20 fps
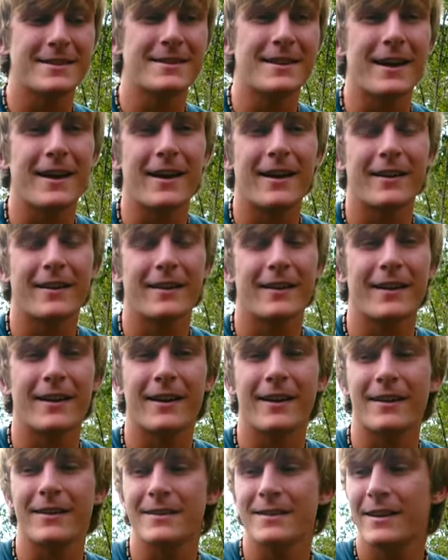Zach,
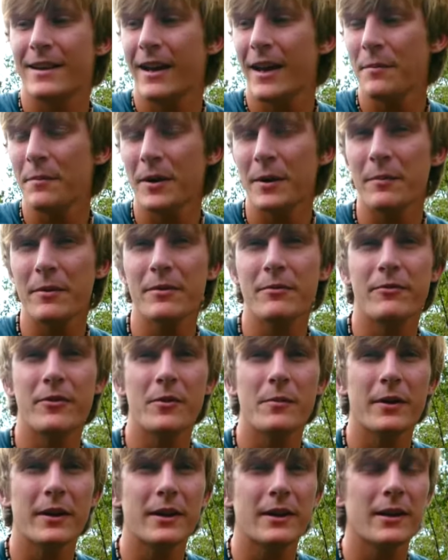and today I'm gonna be
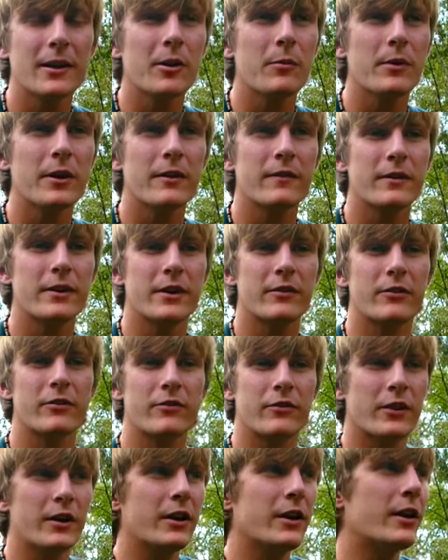filming a little bit of a
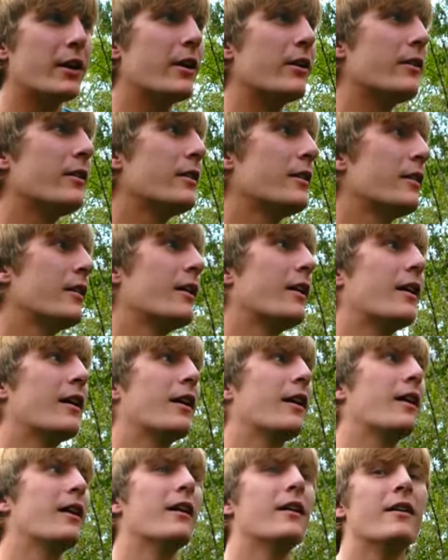different video.
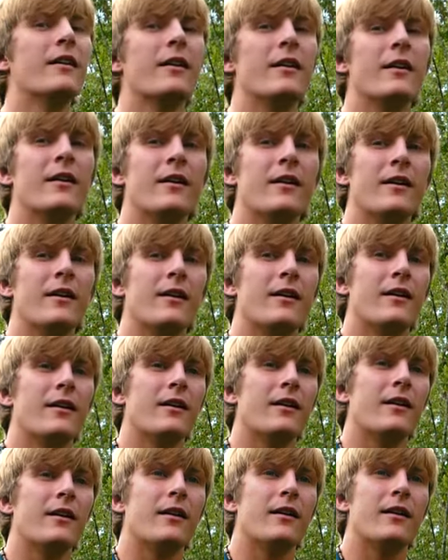I
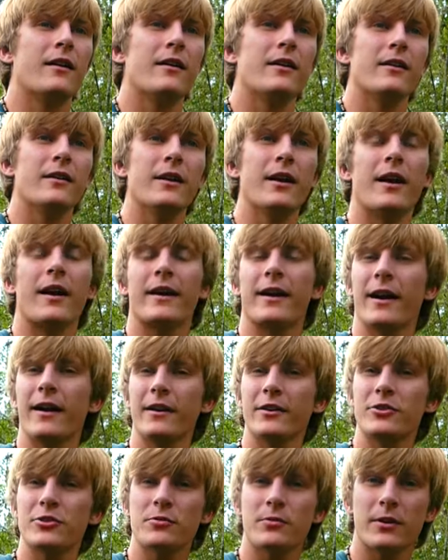
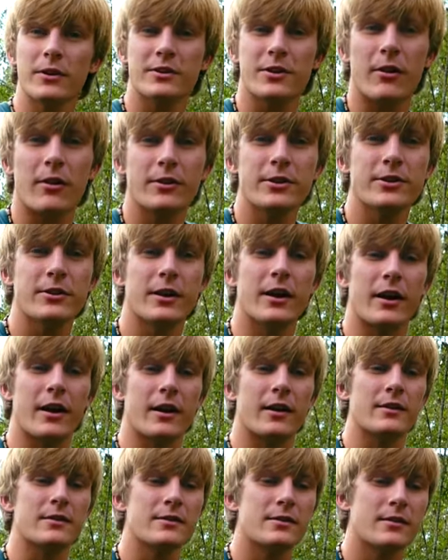kinda just wanna talk to you
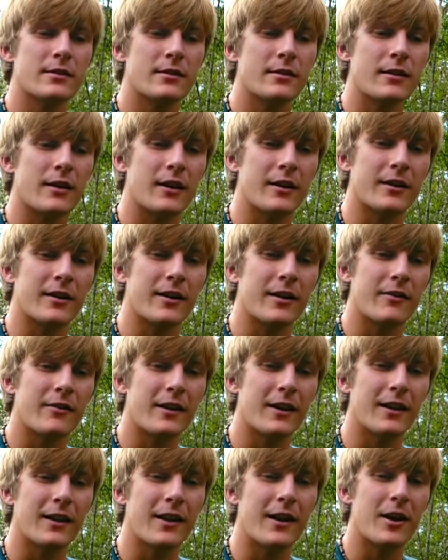guys. You know, I've
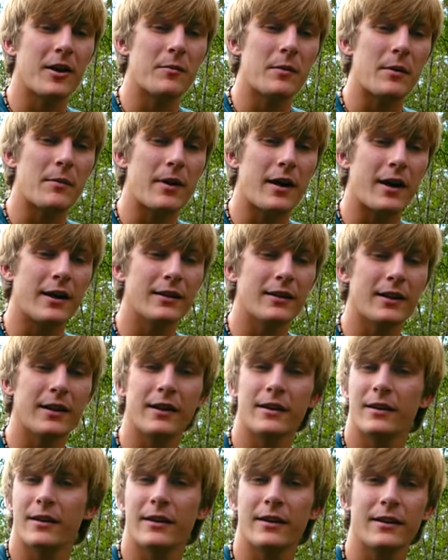had a lot on my mind
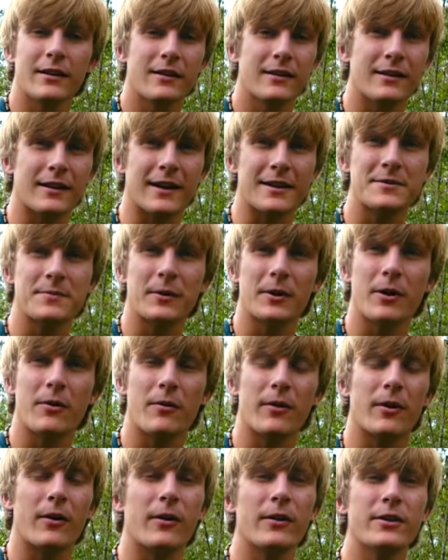lately. Lots been
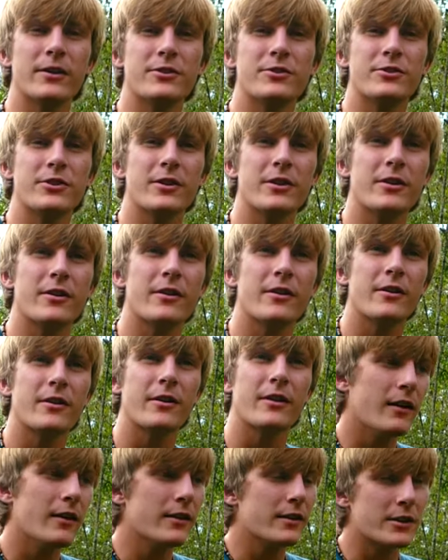going on this year.
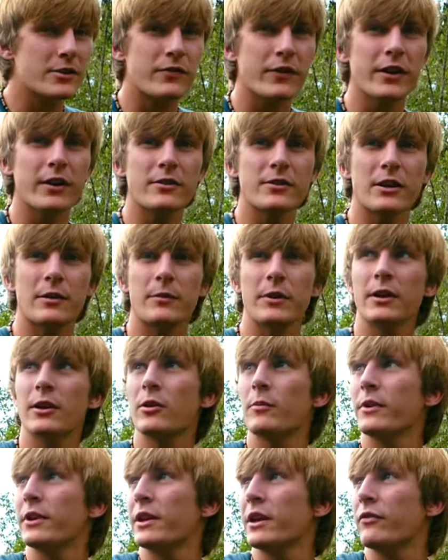This video is gonna be a
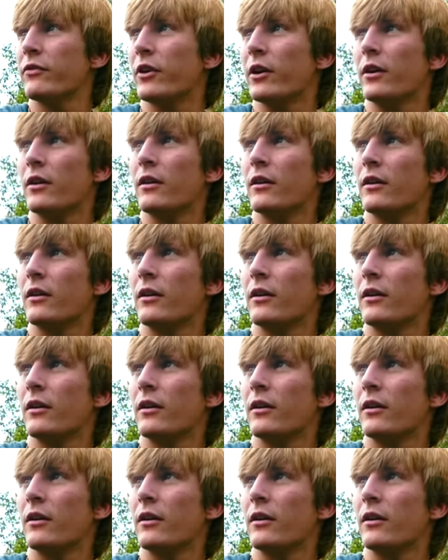little bit different.